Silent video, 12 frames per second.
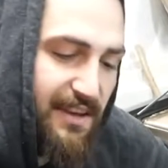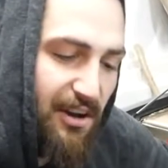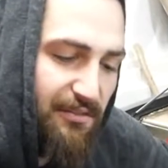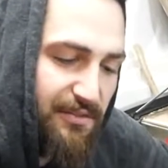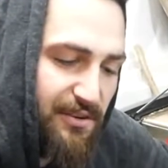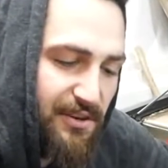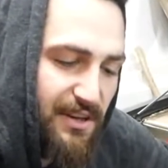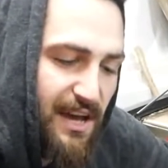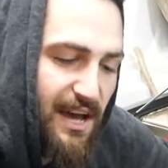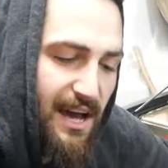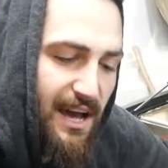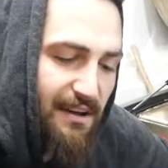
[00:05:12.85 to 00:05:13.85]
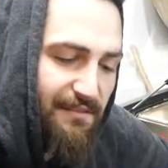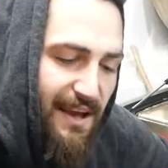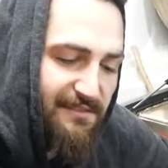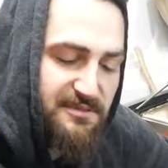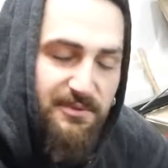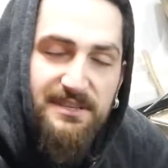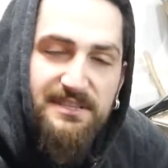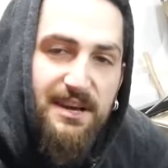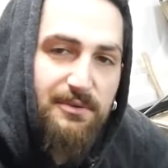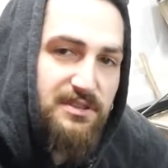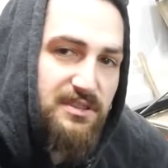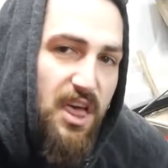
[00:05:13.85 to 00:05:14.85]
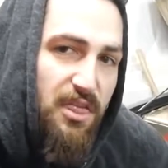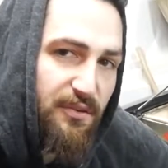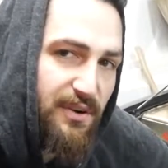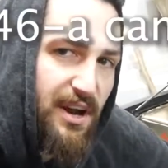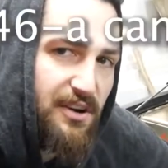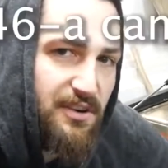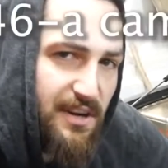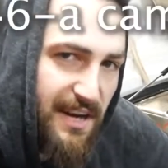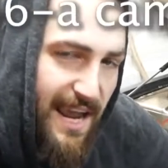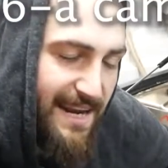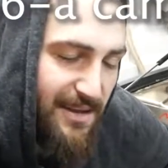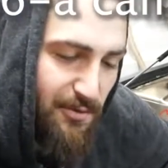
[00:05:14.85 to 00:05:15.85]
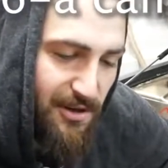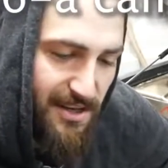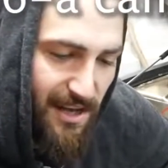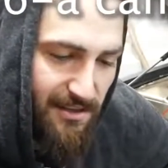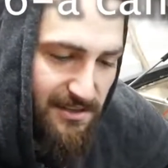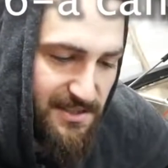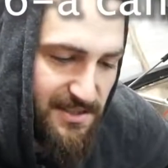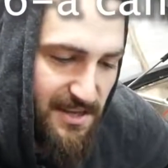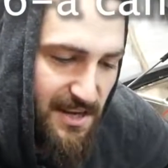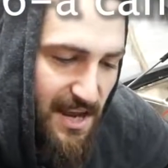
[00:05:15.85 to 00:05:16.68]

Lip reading: Kelford valve springs. That was $381.